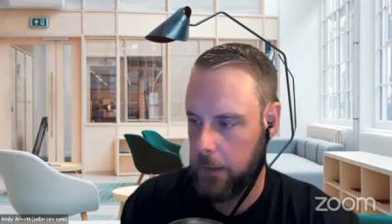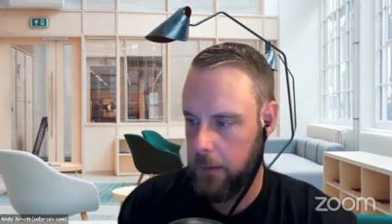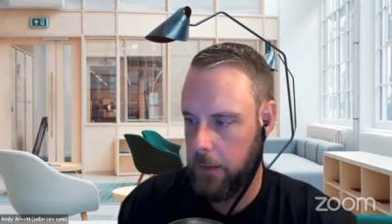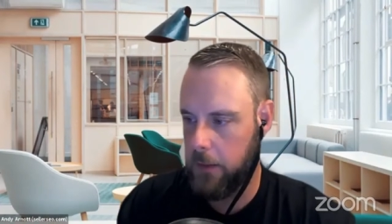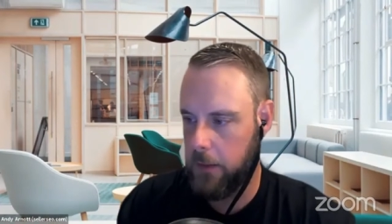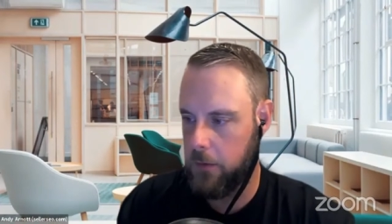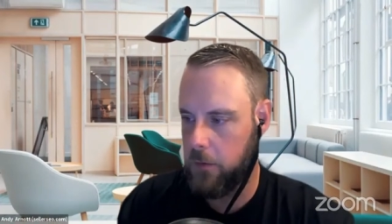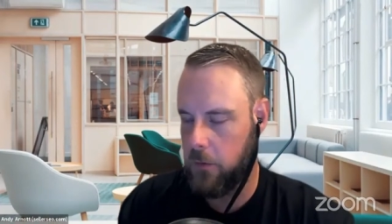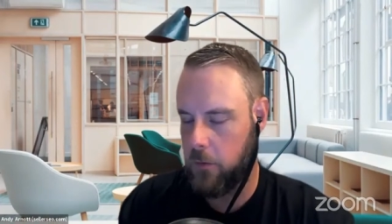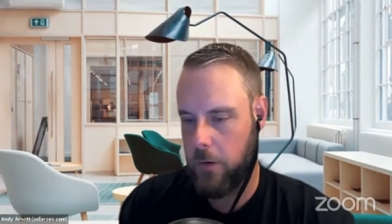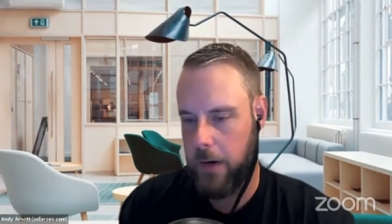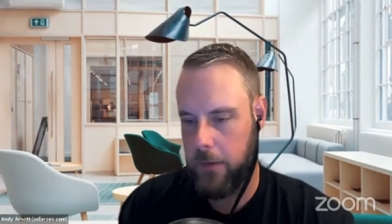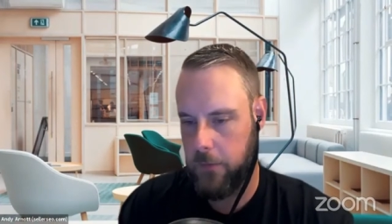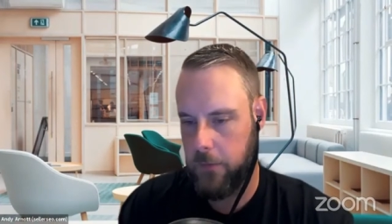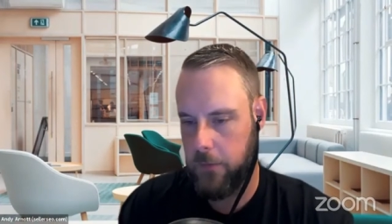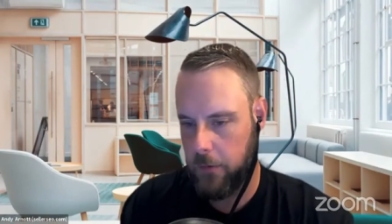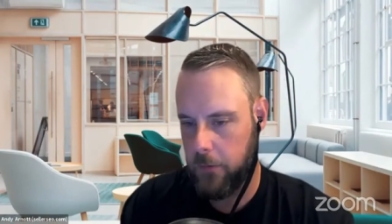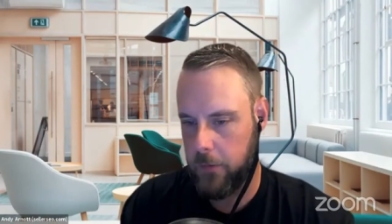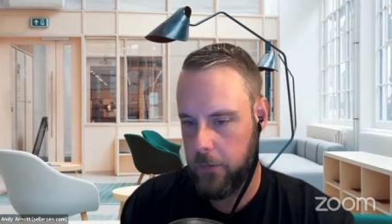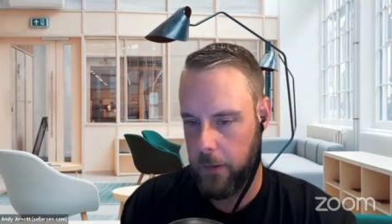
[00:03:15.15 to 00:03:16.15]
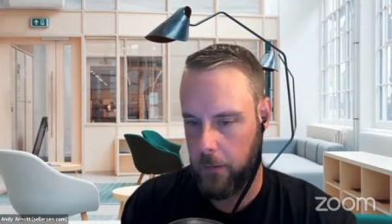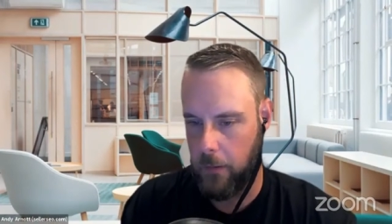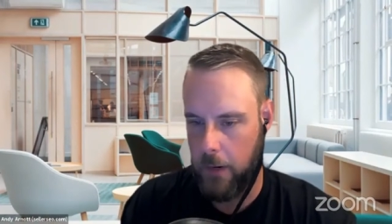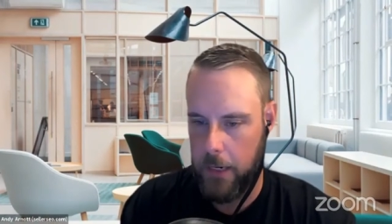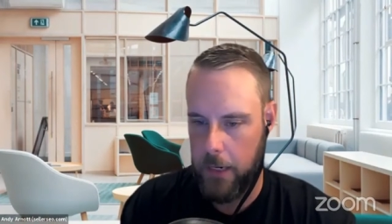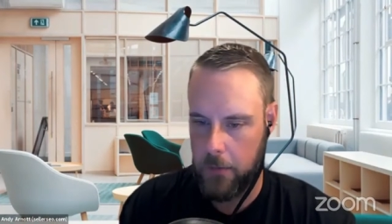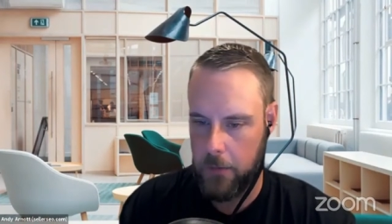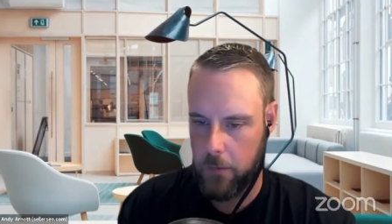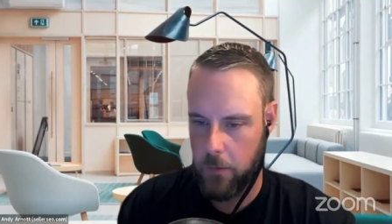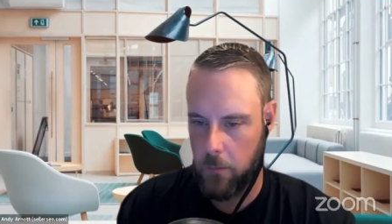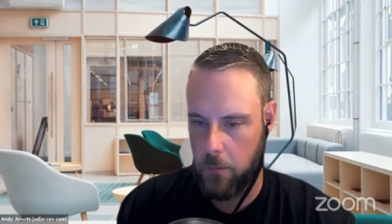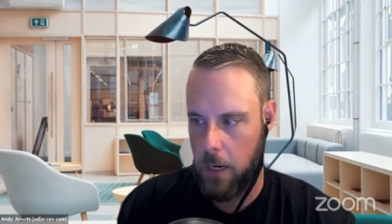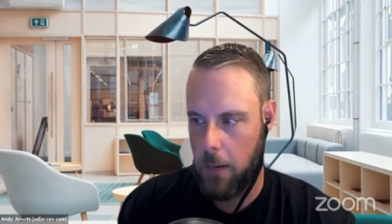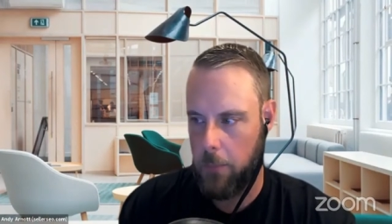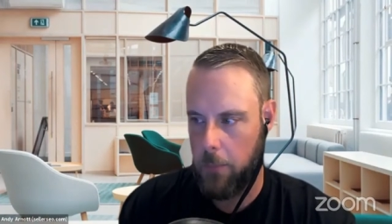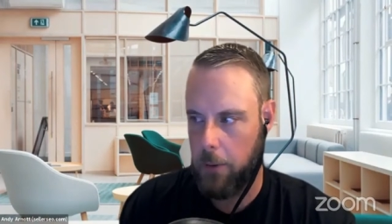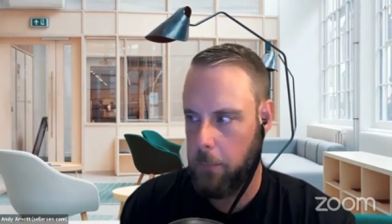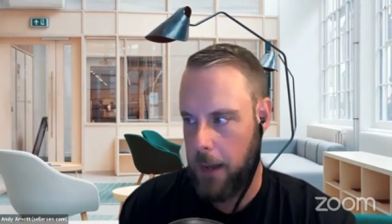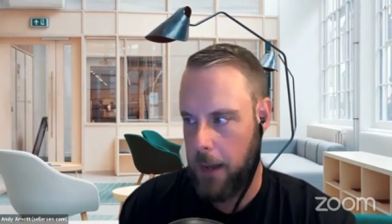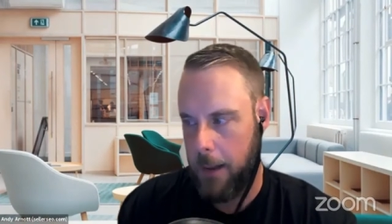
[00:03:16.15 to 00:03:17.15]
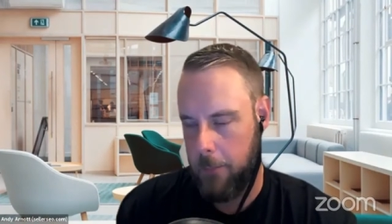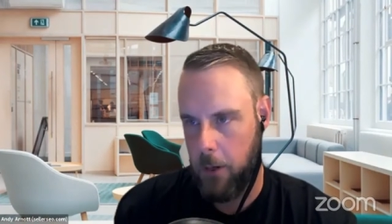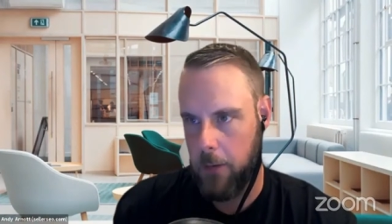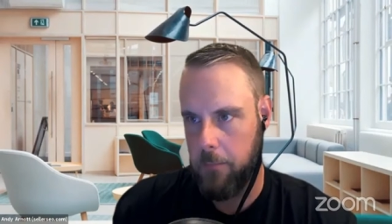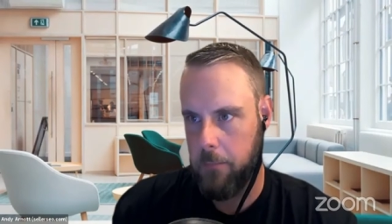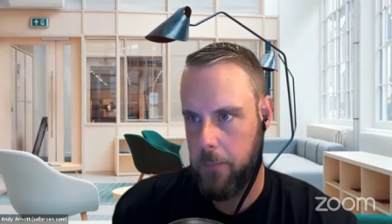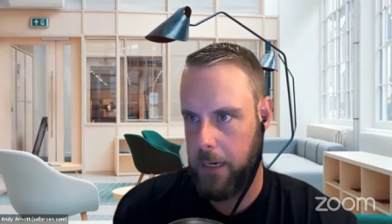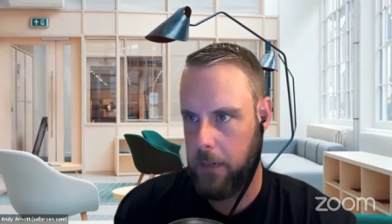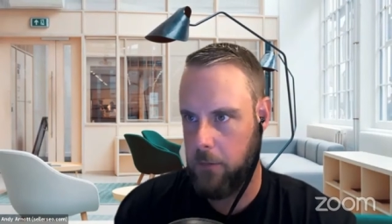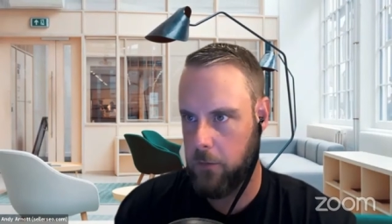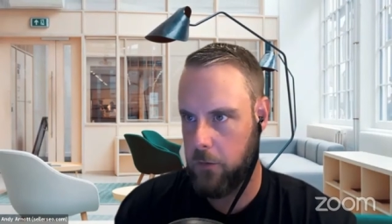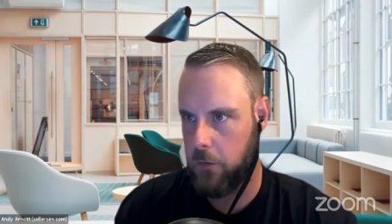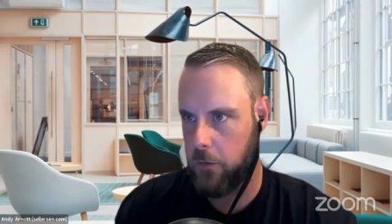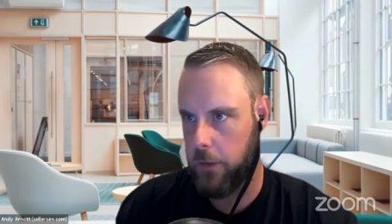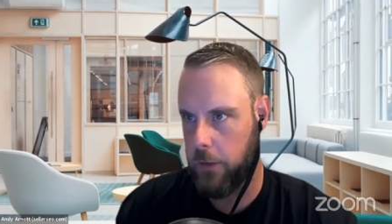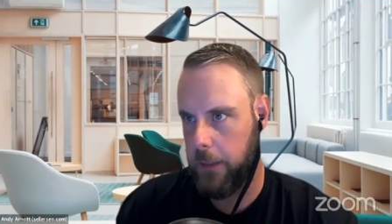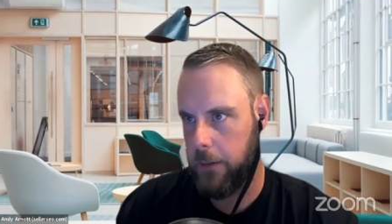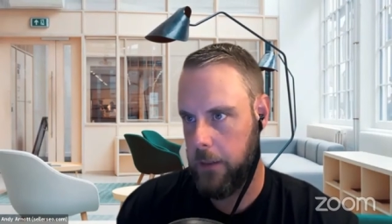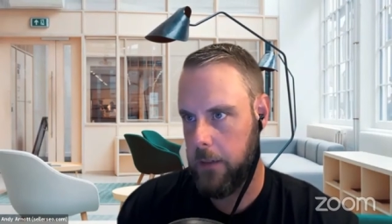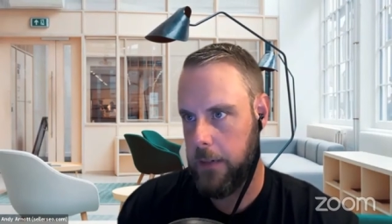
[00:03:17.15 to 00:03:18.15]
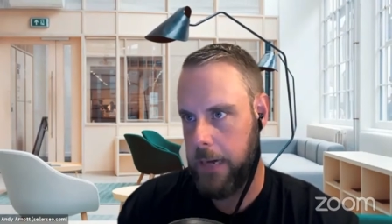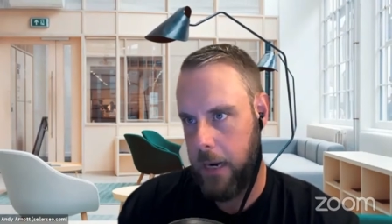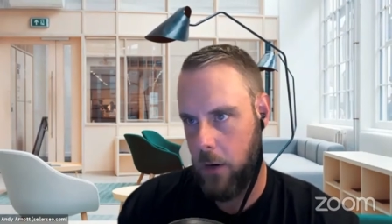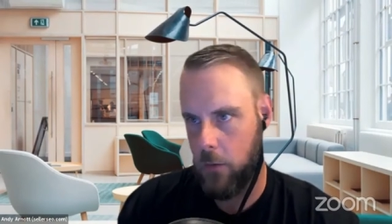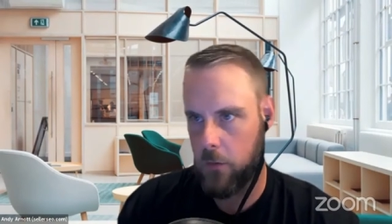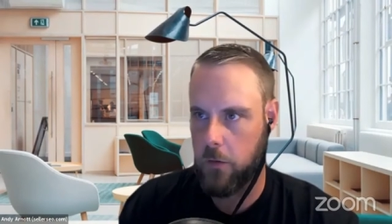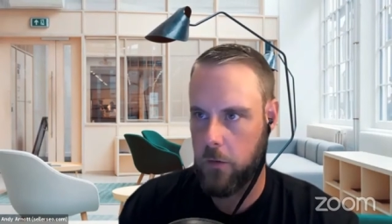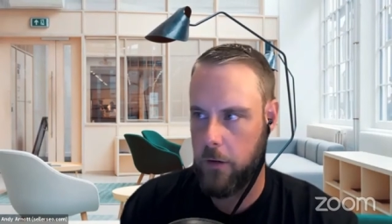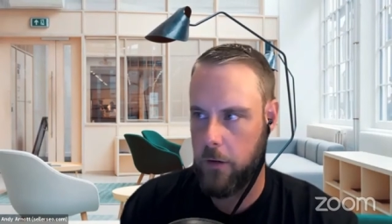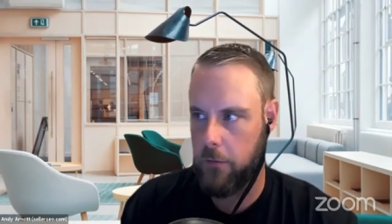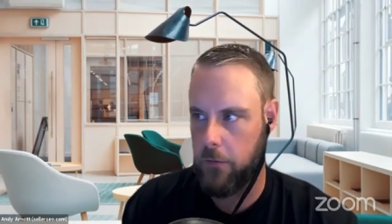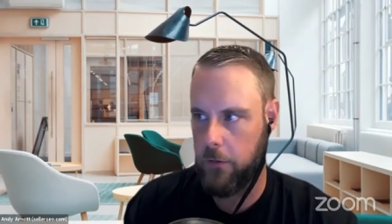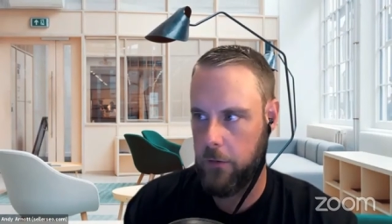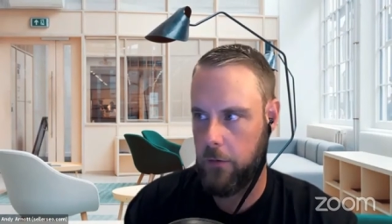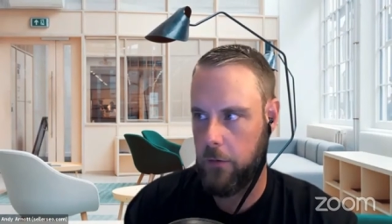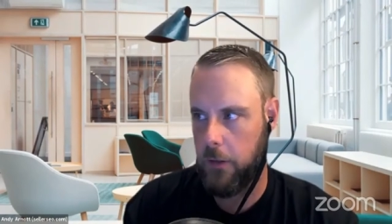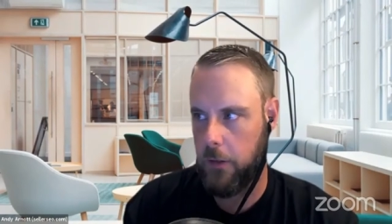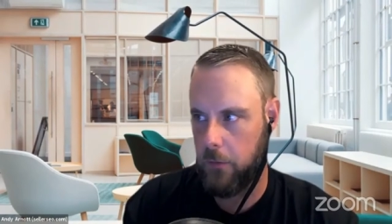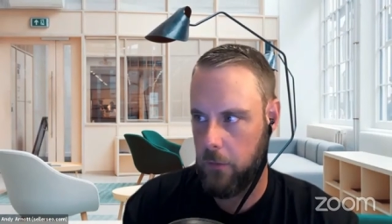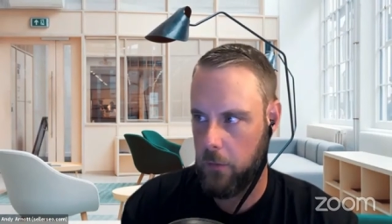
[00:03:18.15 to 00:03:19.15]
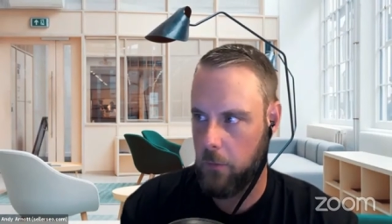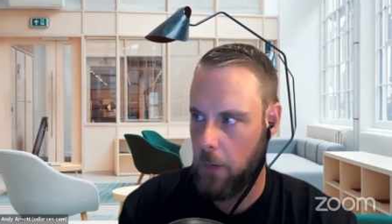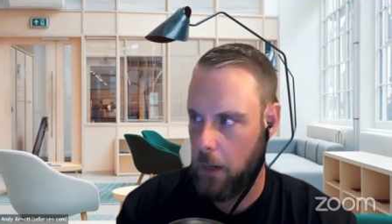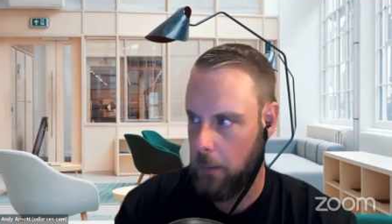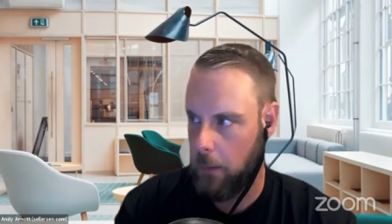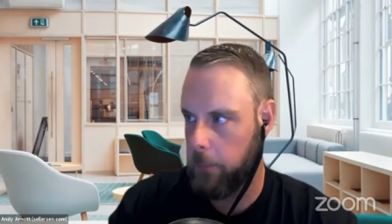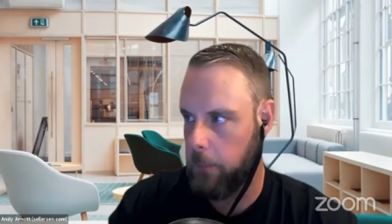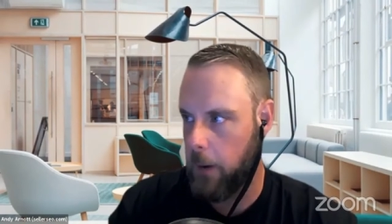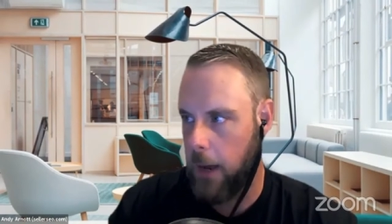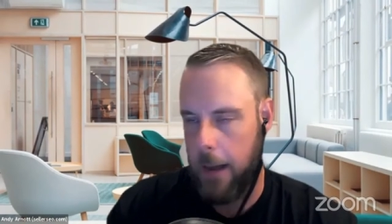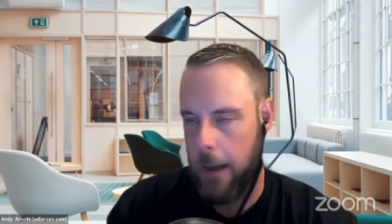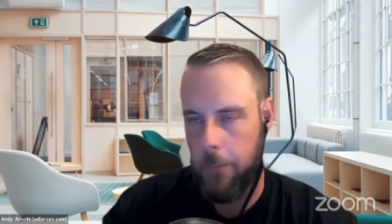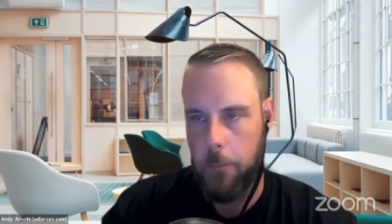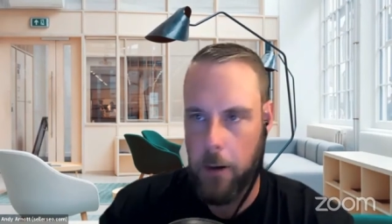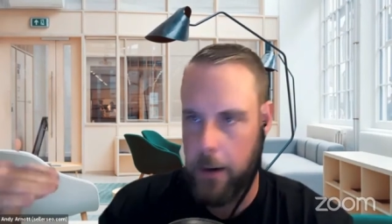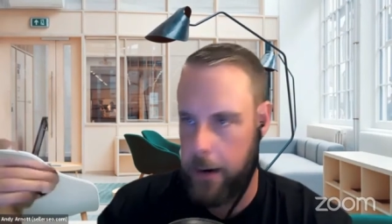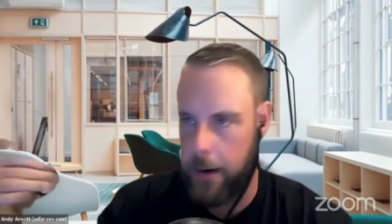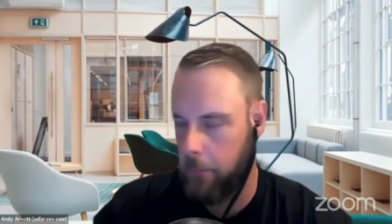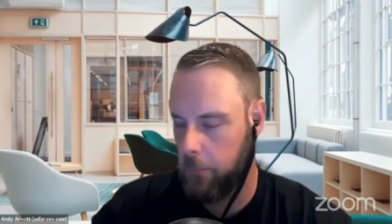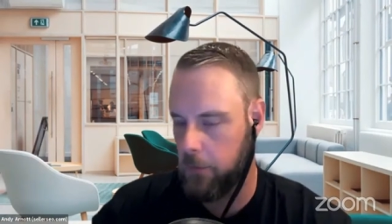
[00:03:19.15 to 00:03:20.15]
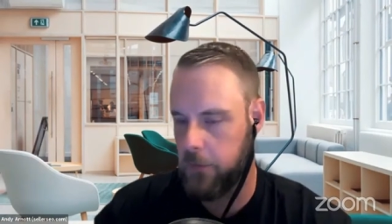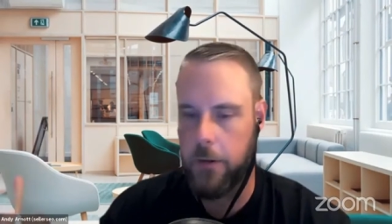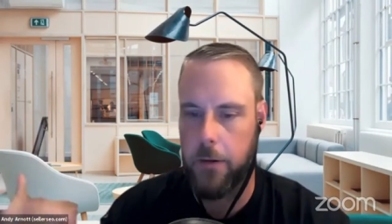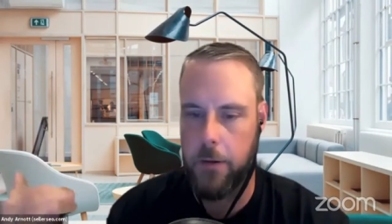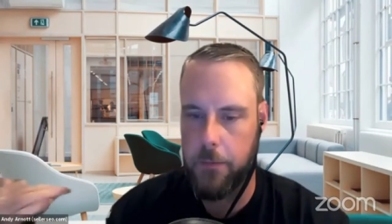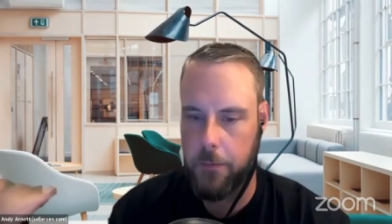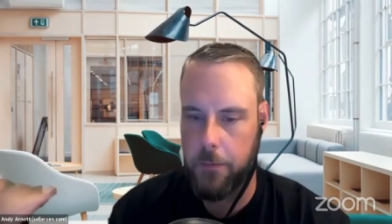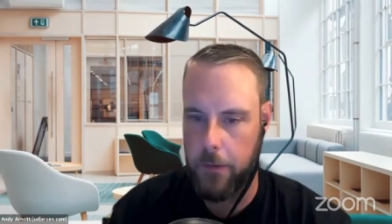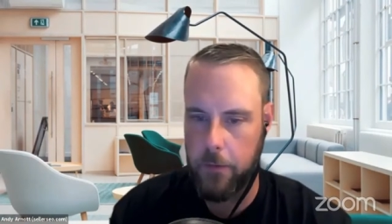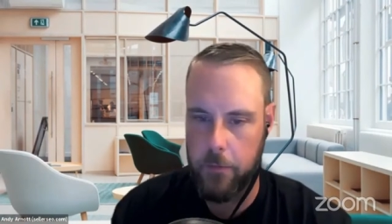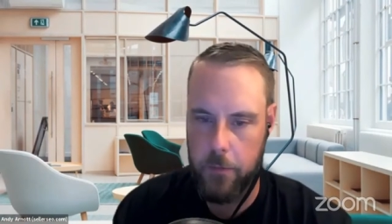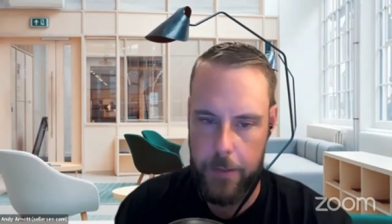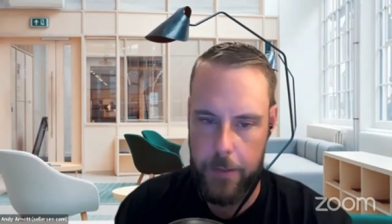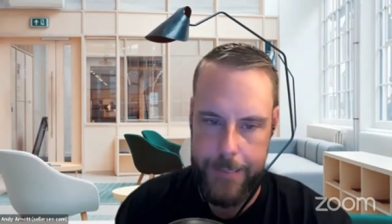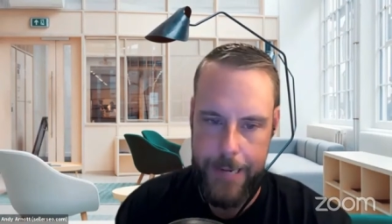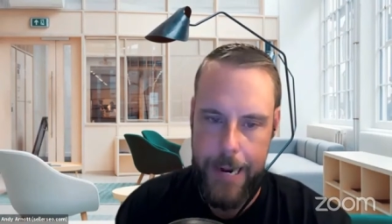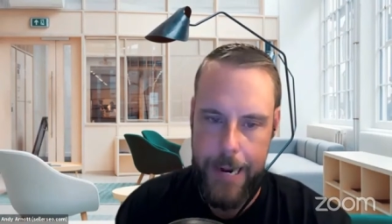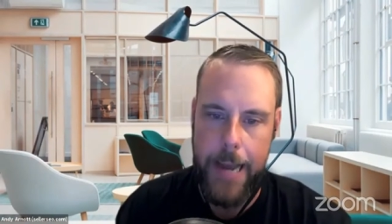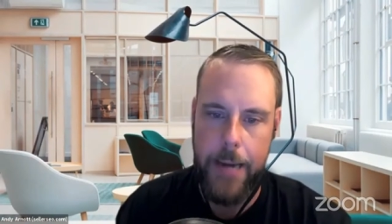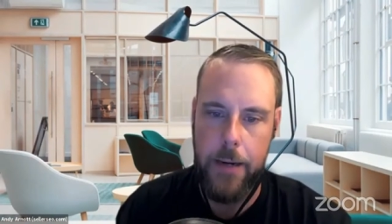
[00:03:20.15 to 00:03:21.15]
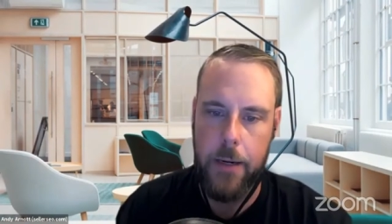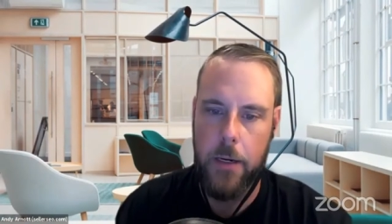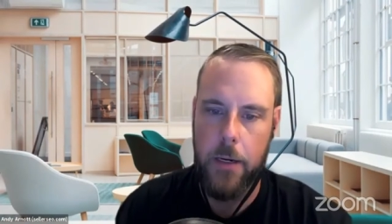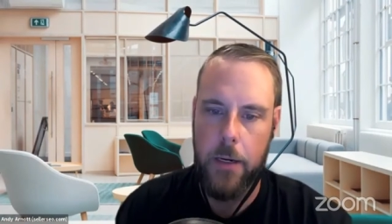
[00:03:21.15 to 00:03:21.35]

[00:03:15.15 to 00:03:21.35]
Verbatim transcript: It's transitioning, right? So mom and pop on Main Street now is transitioning to mom and pop on Amazon and things like that.